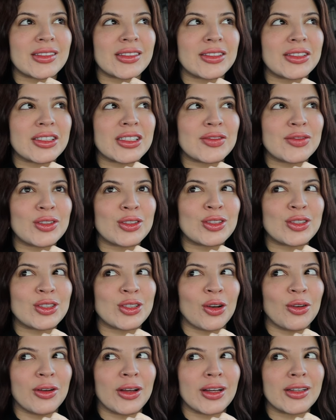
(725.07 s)
It just feels
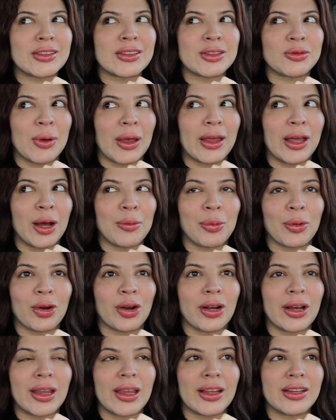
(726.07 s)
so good to wake up
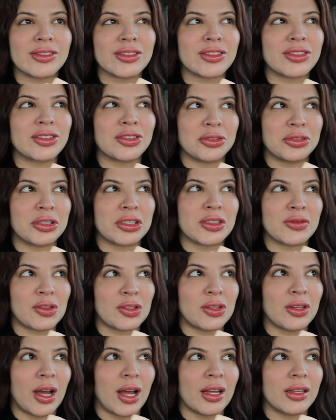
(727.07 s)
early and just do this for
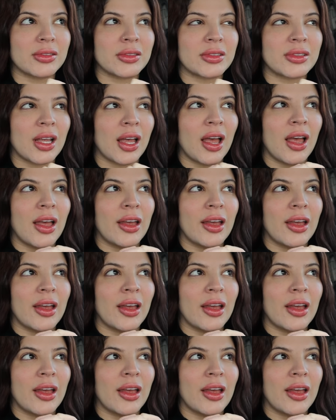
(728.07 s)
you guys.